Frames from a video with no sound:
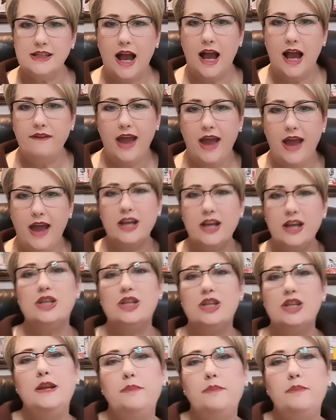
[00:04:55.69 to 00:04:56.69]
I've
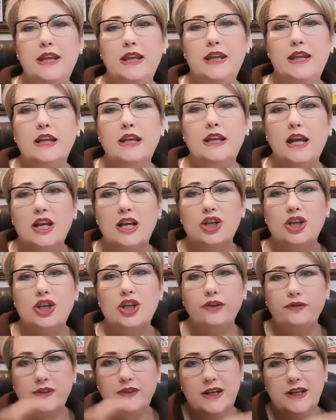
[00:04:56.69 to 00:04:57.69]
actually been
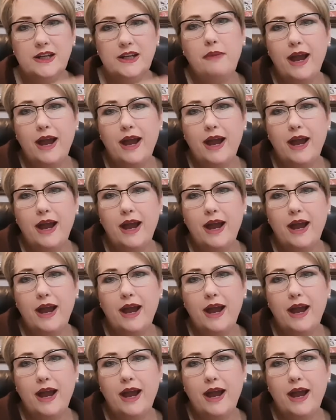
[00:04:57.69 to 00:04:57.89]
shifting